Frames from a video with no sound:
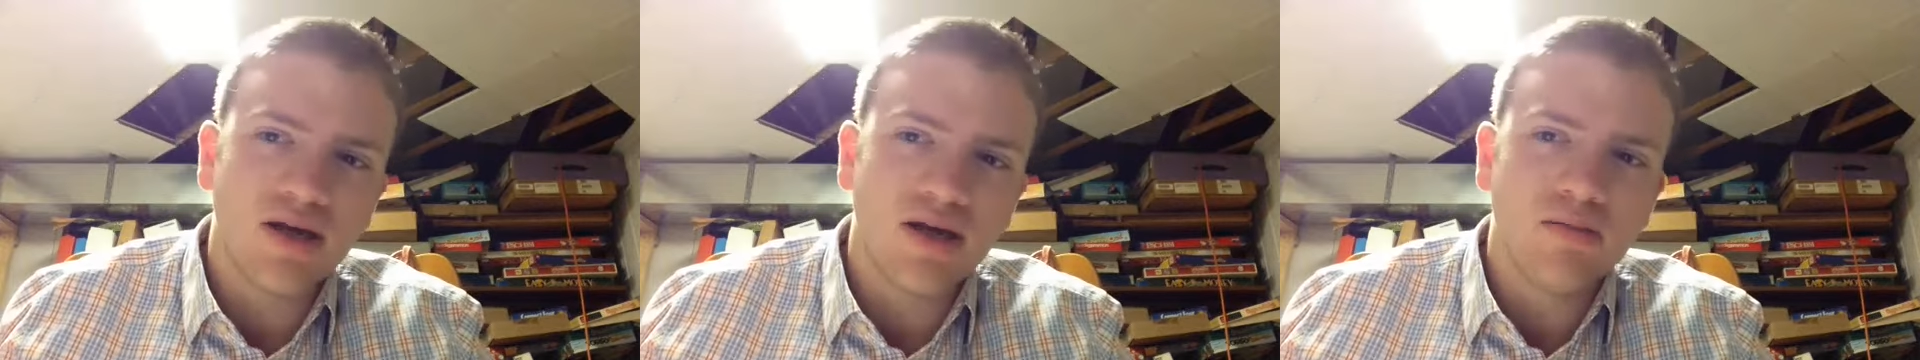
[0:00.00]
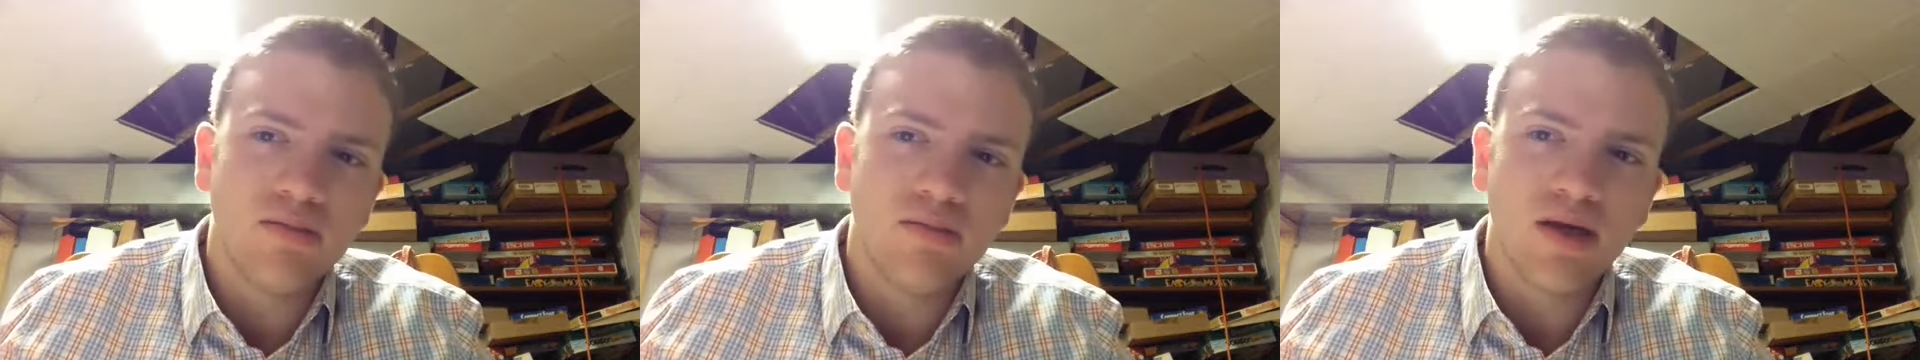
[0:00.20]

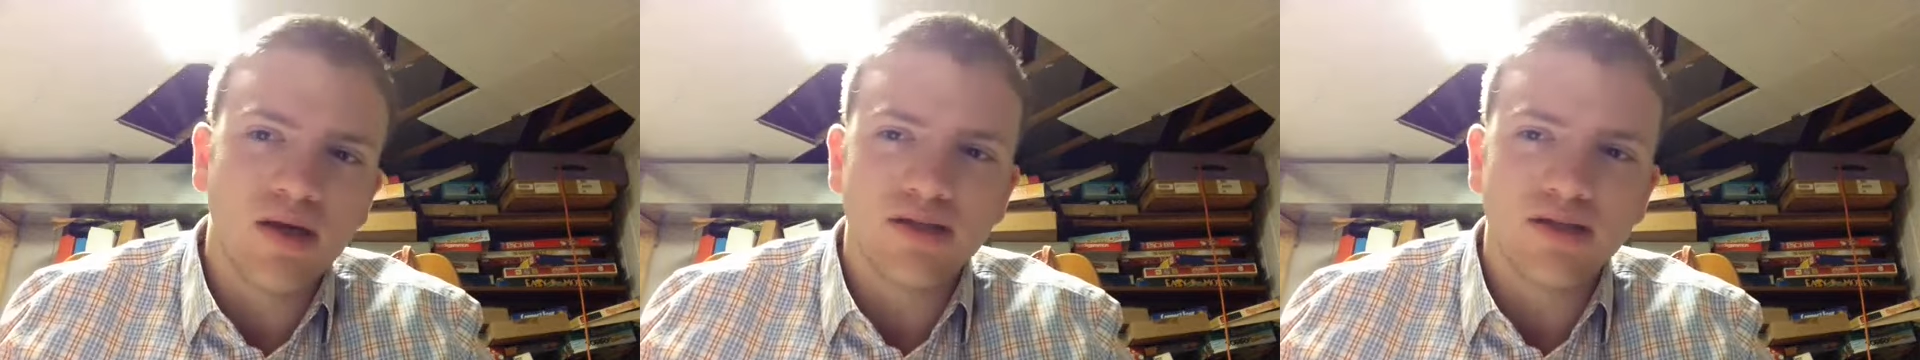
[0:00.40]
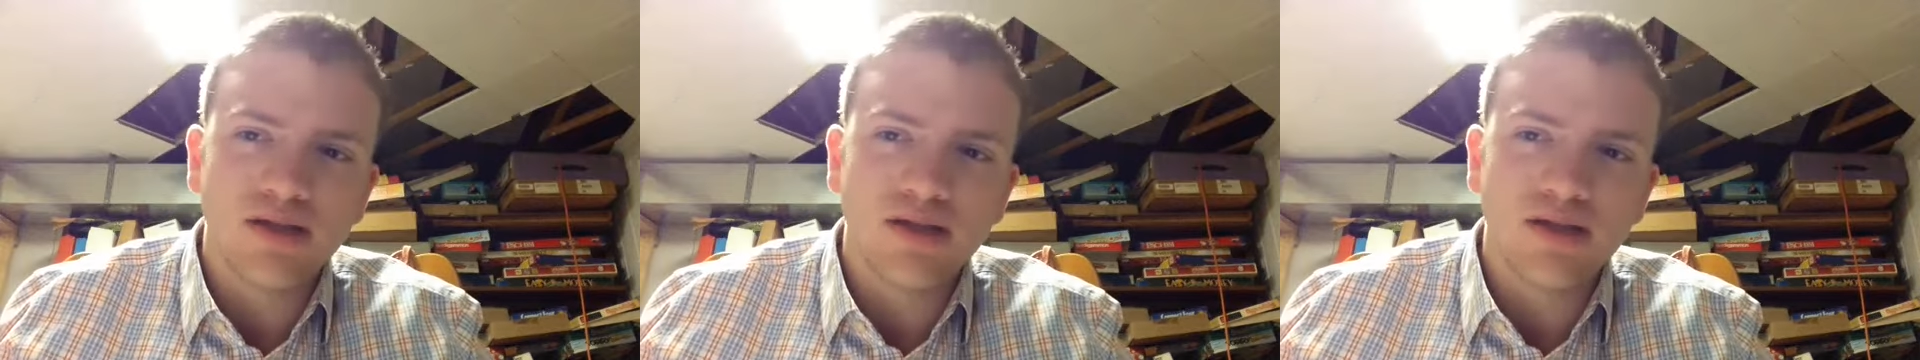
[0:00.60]
because
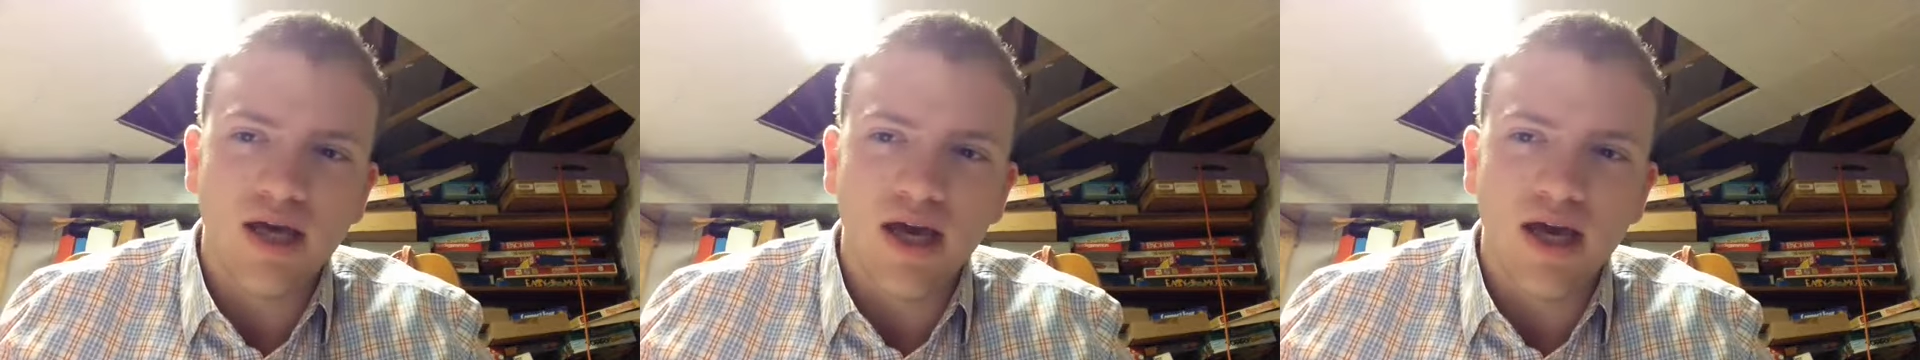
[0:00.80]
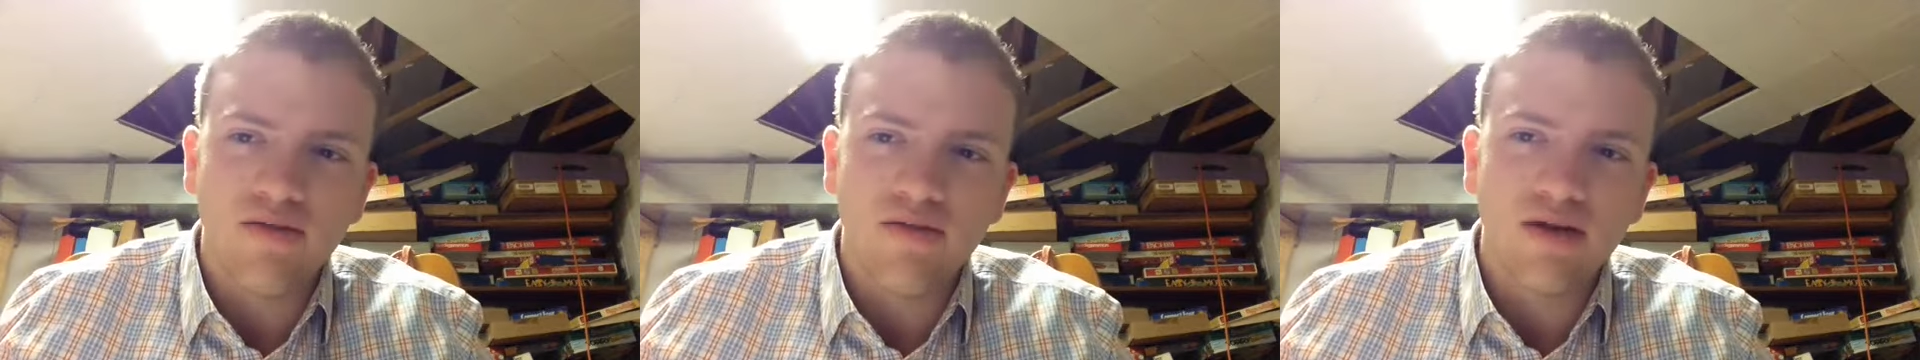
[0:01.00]
they have
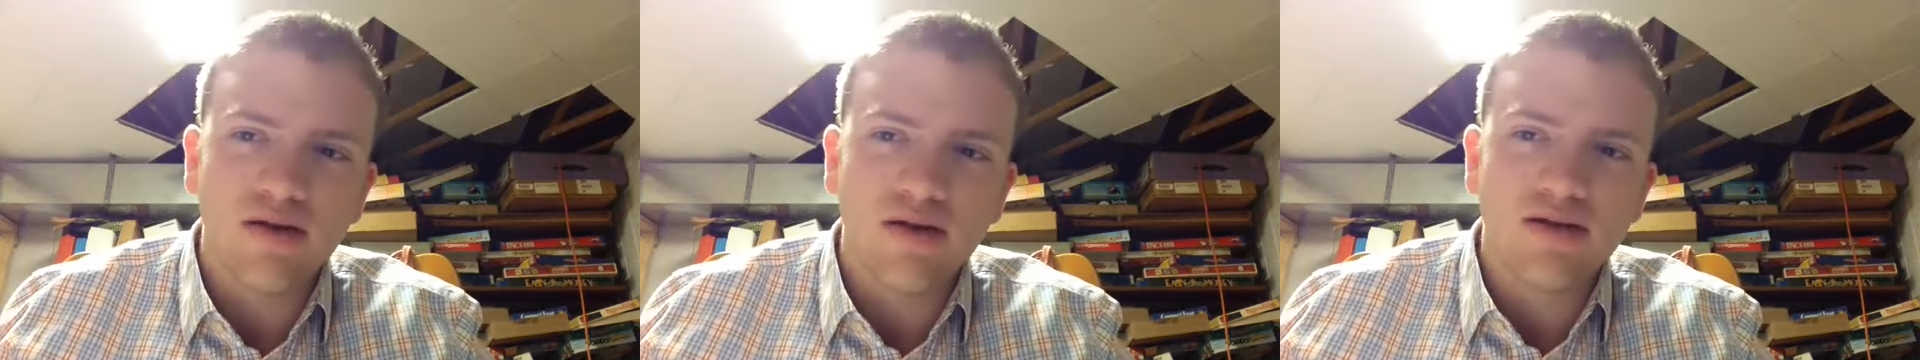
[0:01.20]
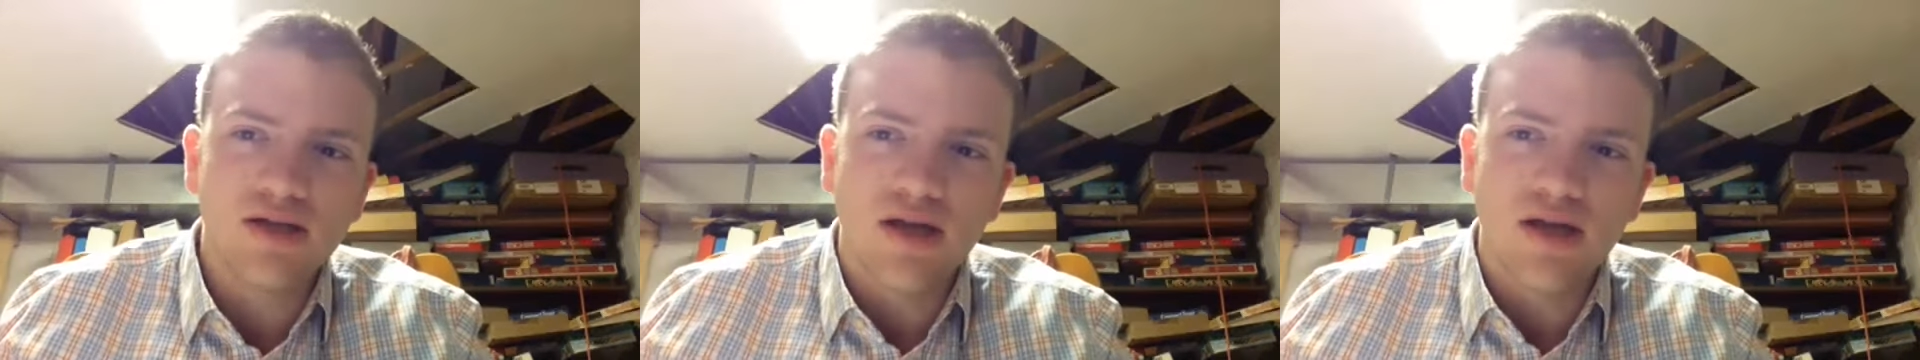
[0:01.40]
a
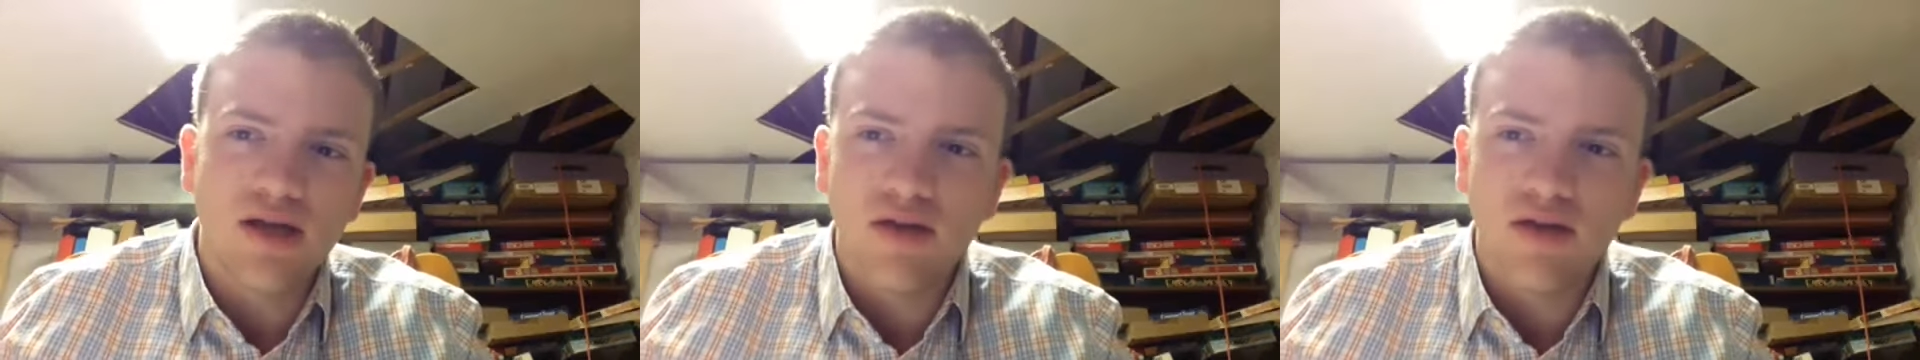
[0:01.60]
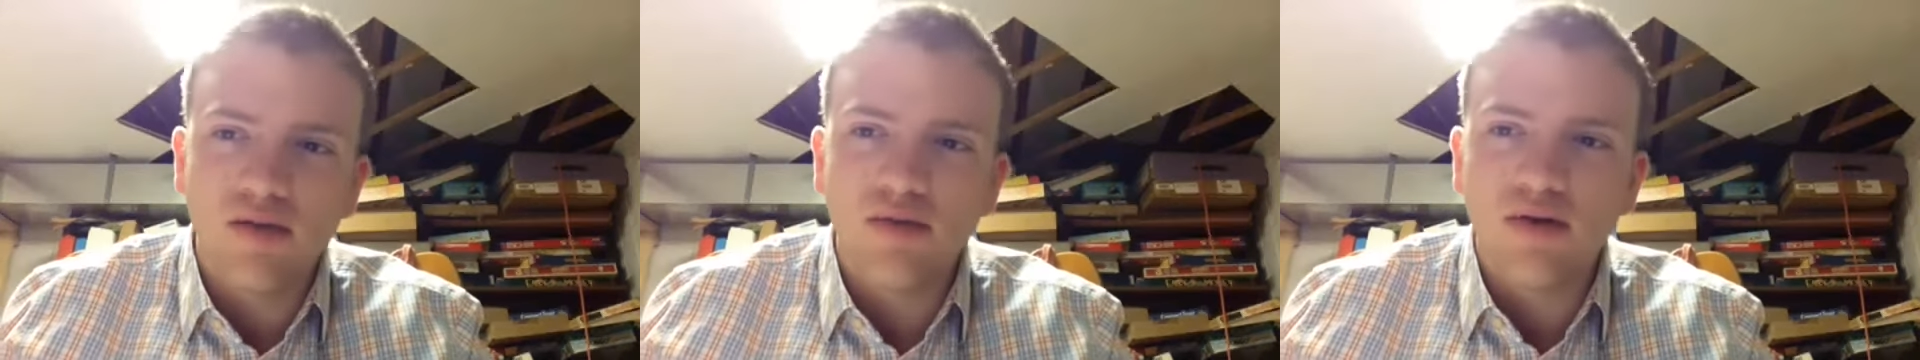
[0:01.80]
din of
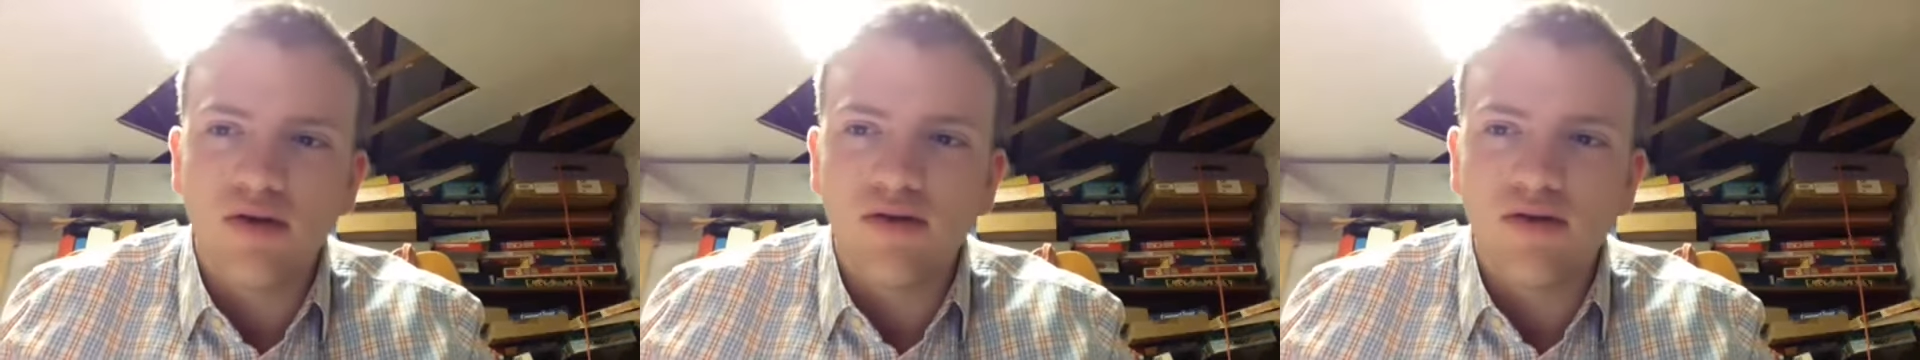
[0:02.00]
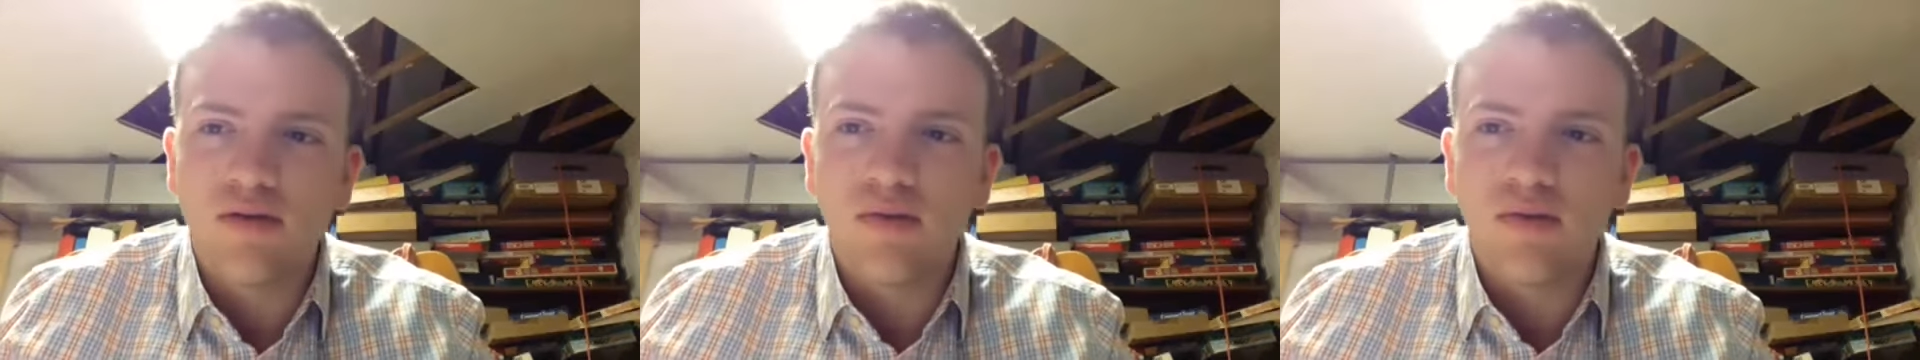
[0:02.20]
kibud of
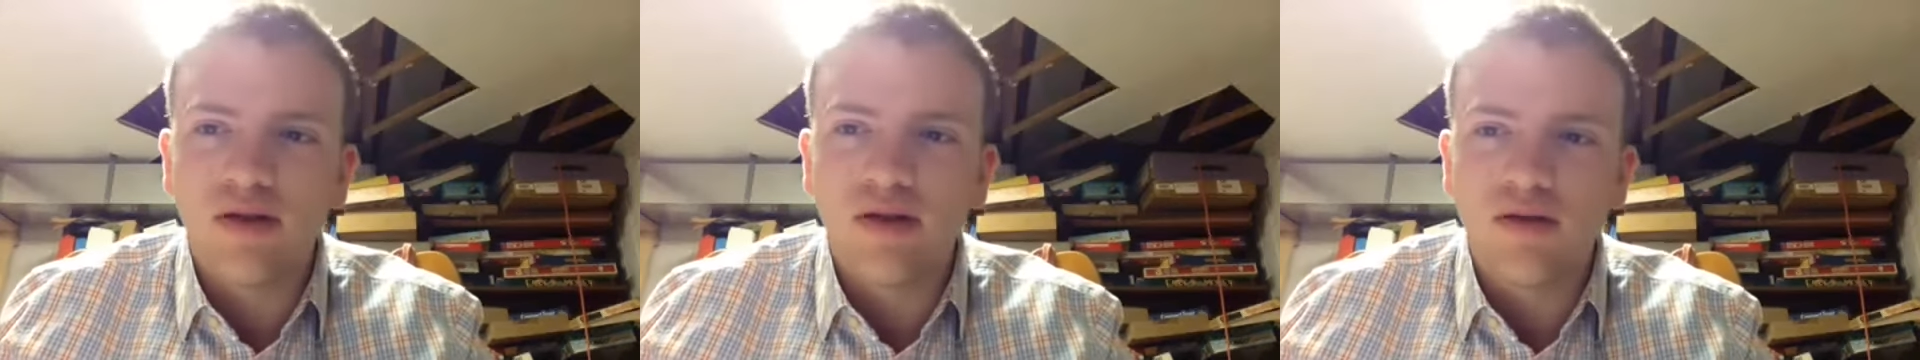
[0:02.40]
their mother,